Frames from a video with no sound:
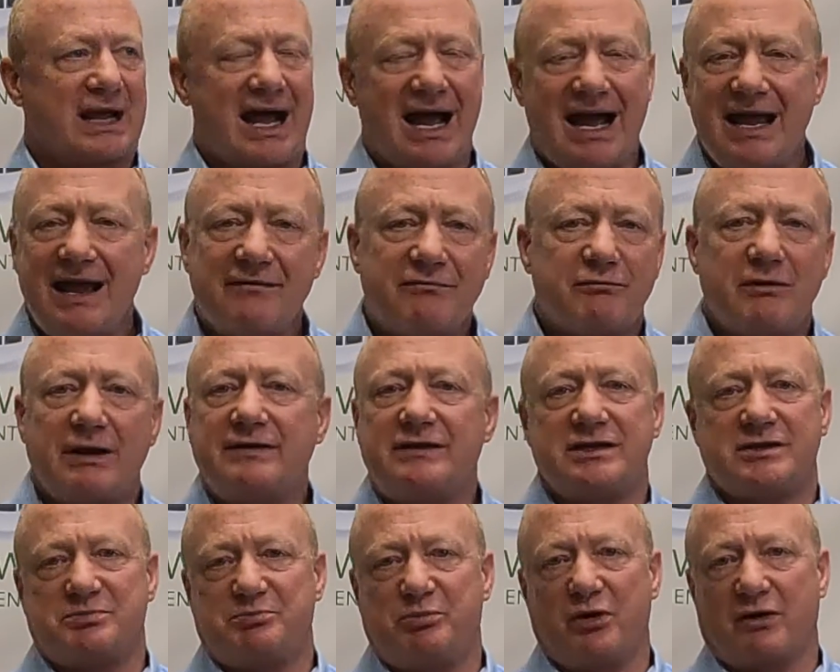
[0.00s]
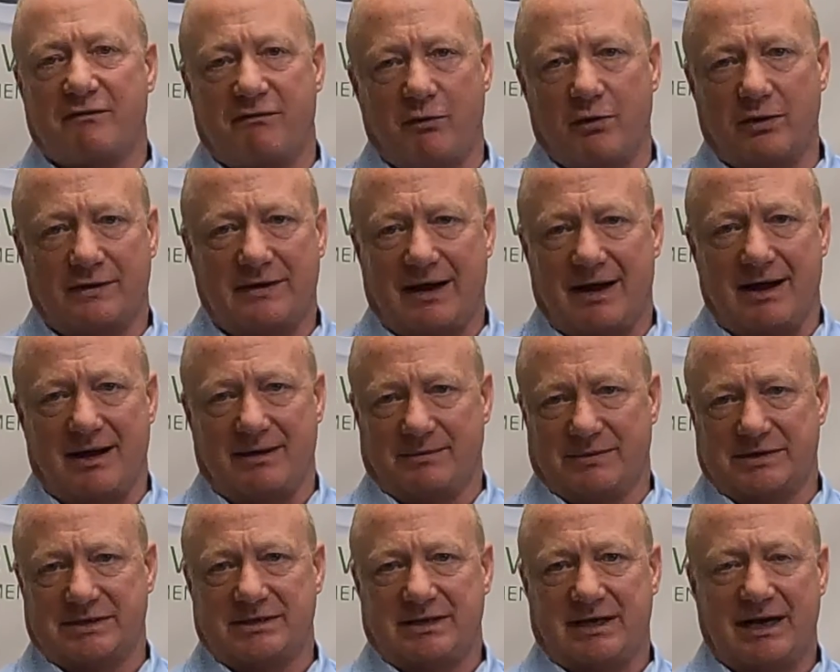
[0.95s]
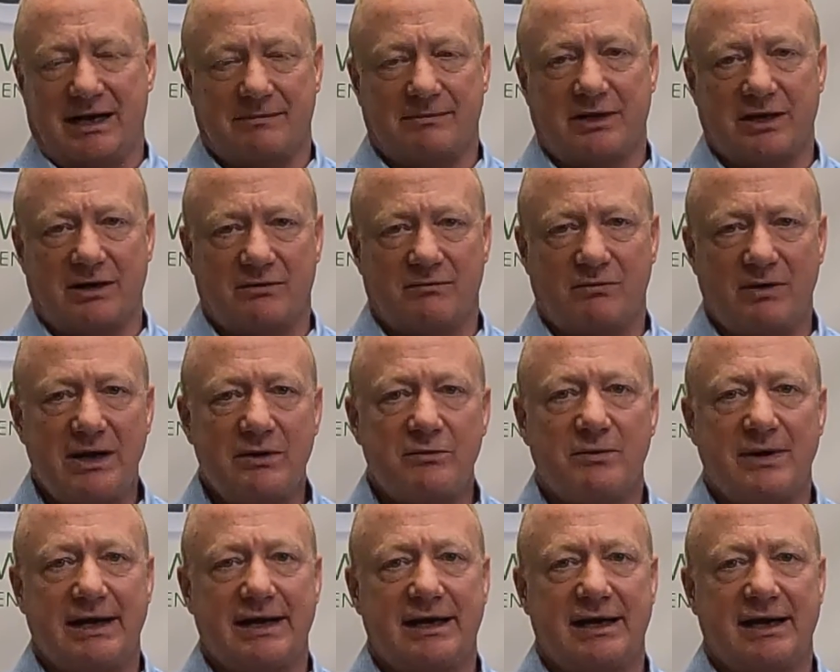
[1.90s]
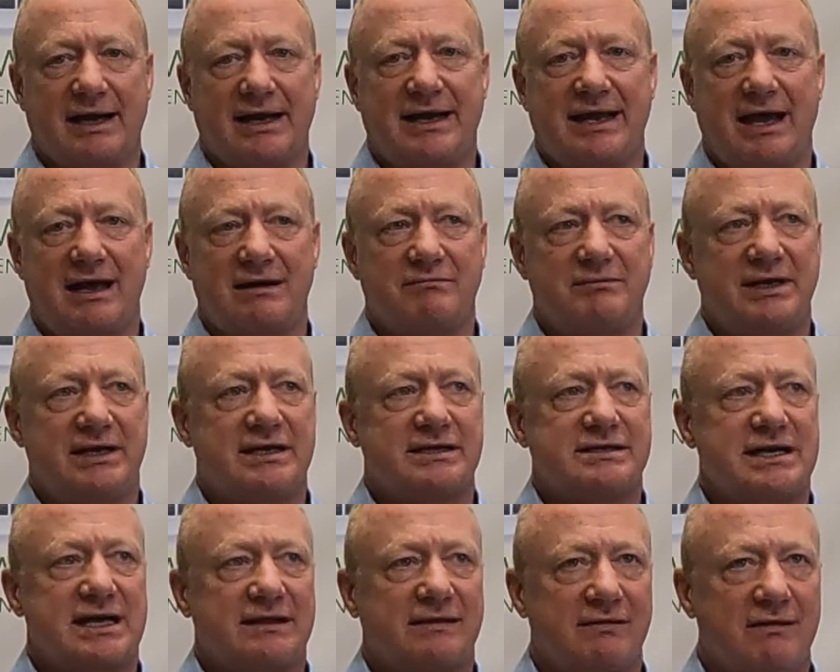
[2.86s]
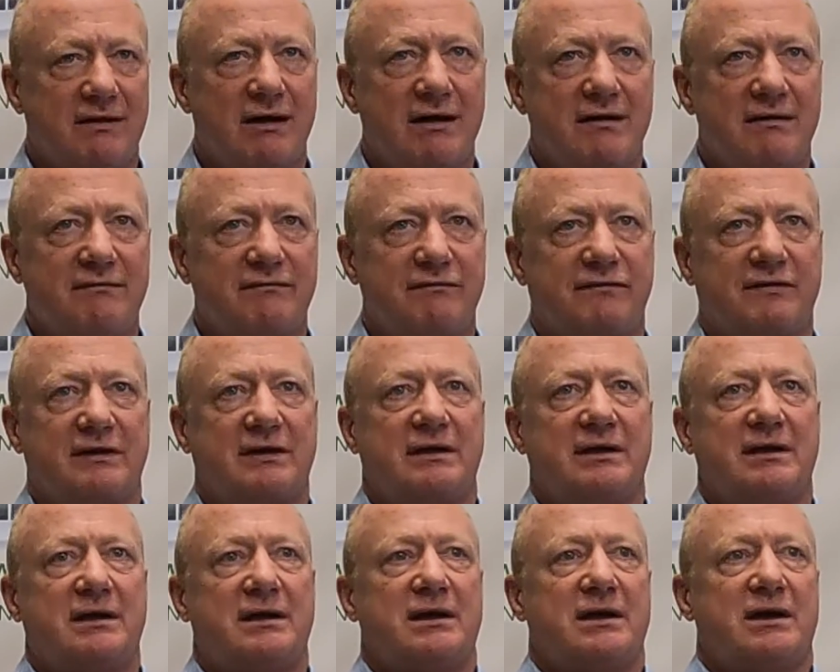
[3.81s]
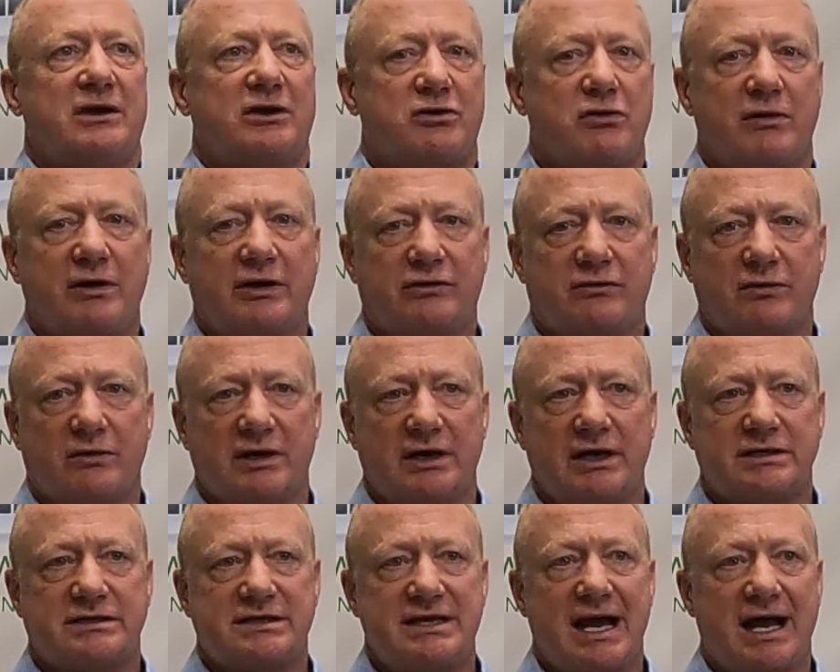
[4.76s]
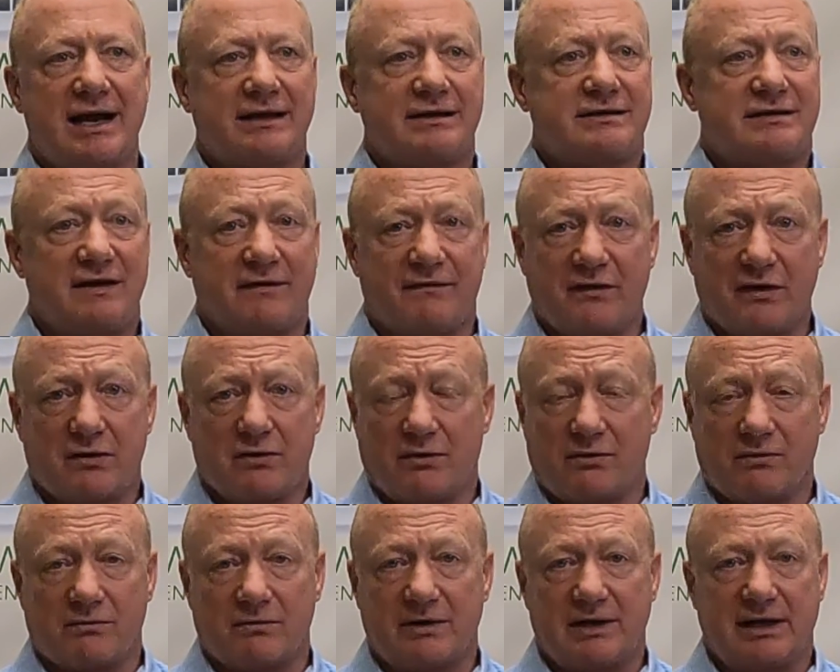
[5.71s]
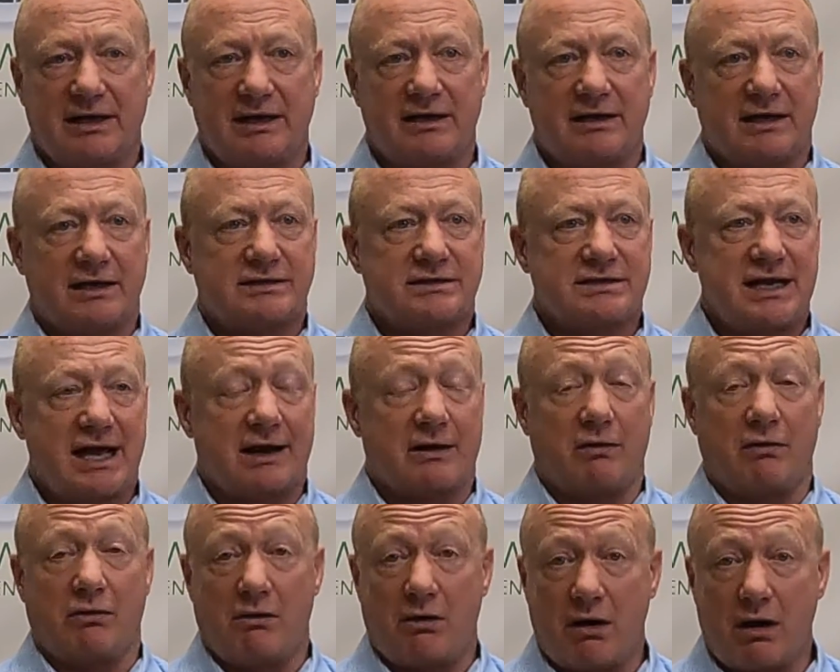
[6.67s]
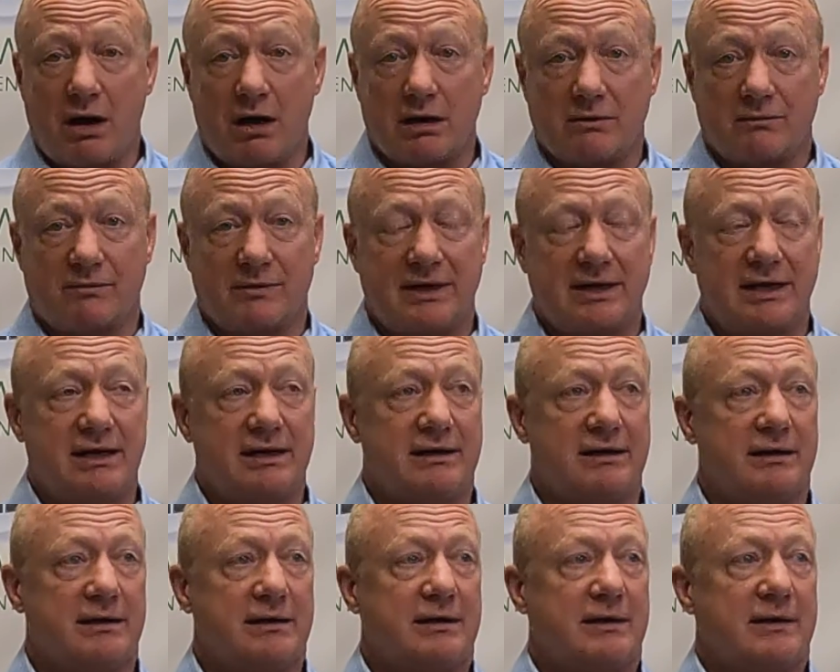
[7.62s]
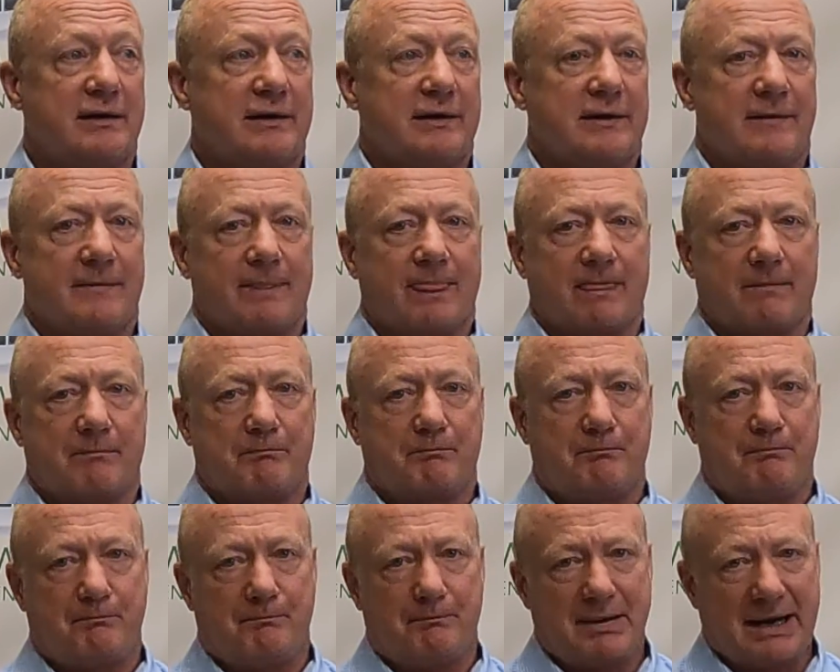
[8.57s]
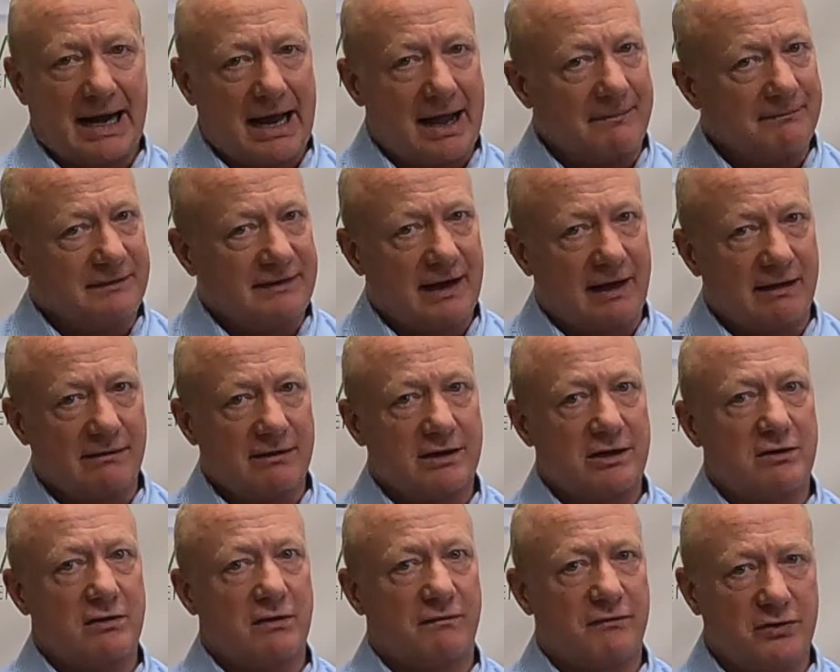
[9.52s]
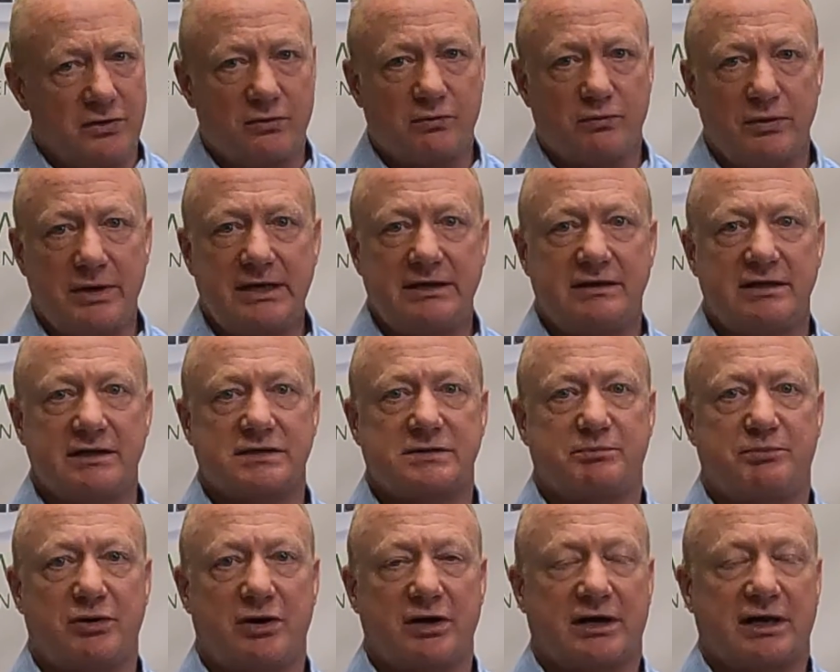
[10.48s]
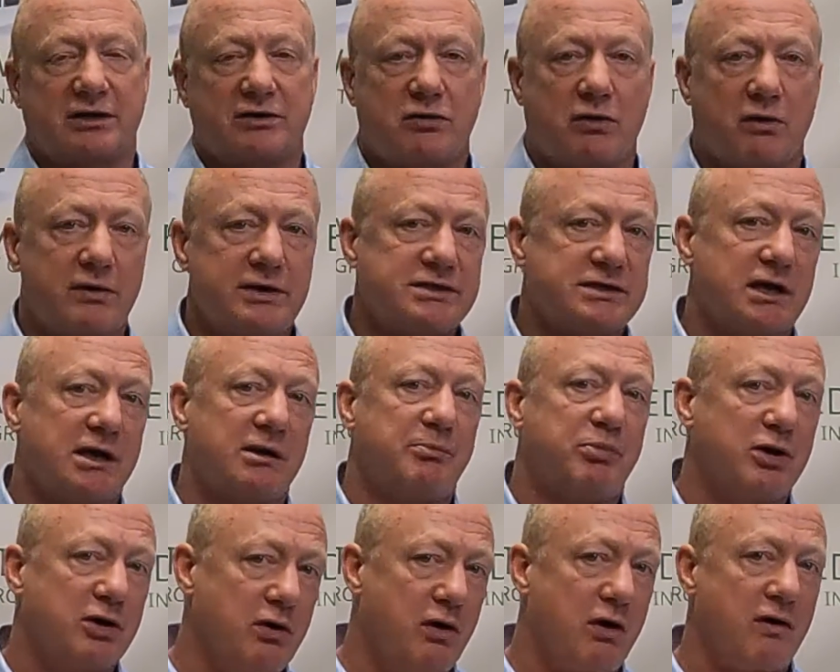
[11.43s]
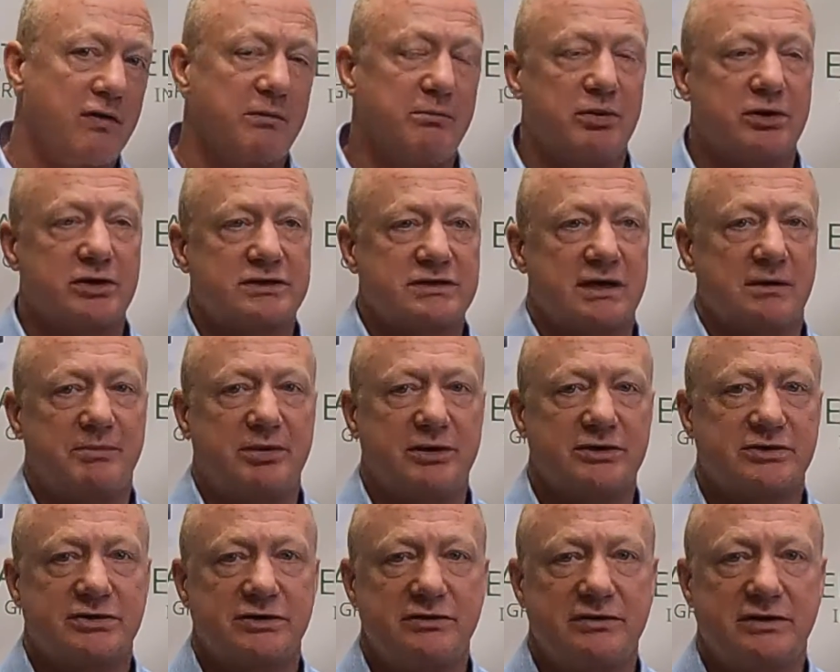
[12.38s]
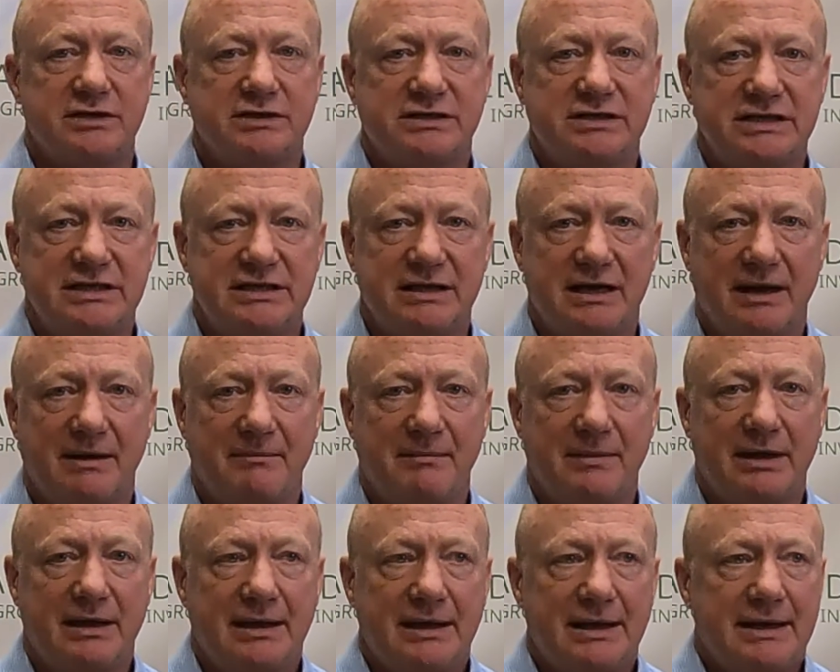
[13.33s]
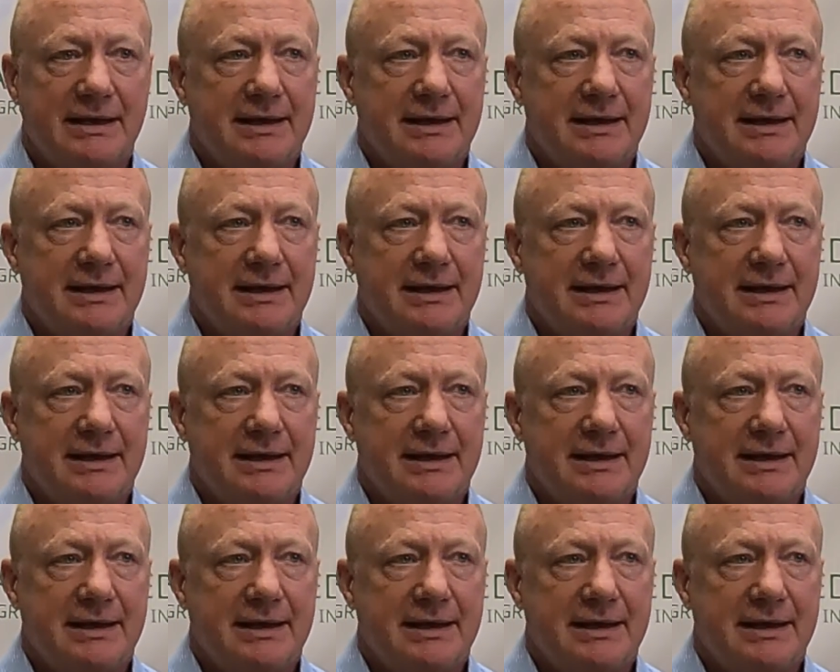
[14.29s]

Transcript: I have read this book 4 times, and I'm going to reread it again because I love going through it. It's not a difficult read. It's not a long read. But I'm telling you, if you read this book, and Corey's going to put all the books up here so you could see them.